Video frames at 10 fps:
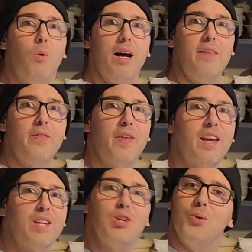Why,
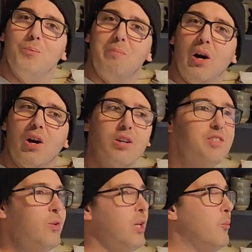thank you, Marc.
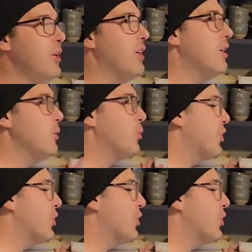So here we are.